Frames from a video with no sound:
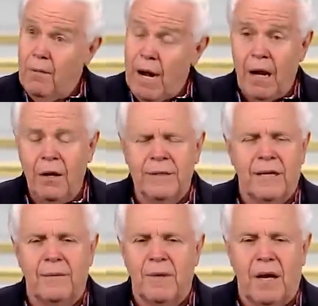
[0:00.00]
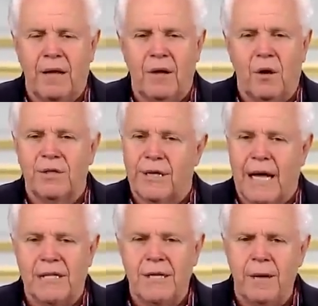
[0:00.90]
When I looked at him, the Lord said,
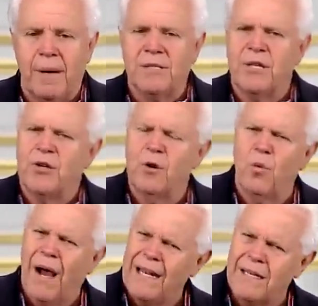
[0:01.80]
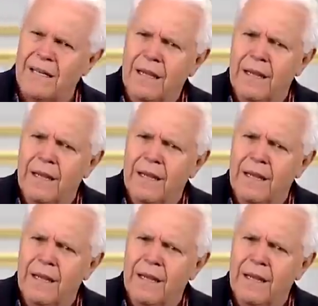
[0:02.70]
that's him. I said, you what?